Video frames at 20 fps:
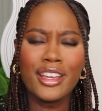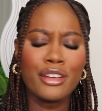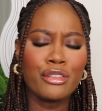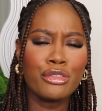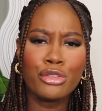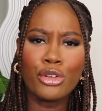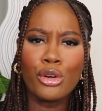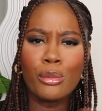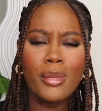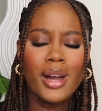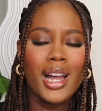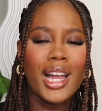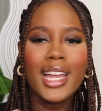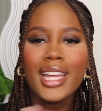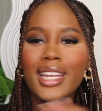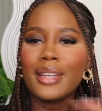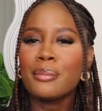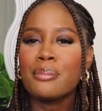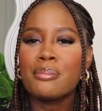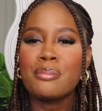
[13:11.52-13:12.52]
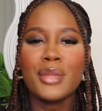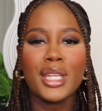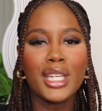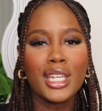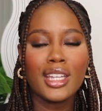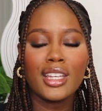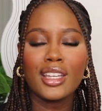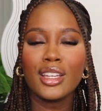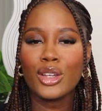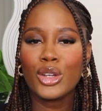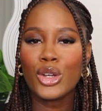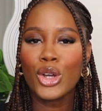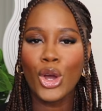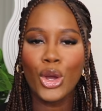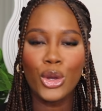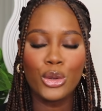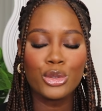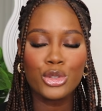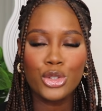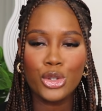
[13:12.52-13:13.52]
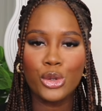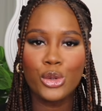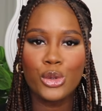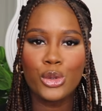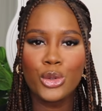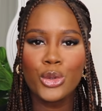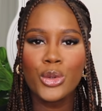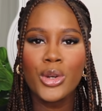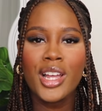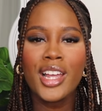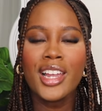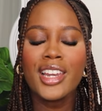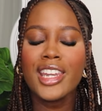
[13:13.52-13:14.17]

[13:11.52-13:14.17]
it for my mini Coach haul.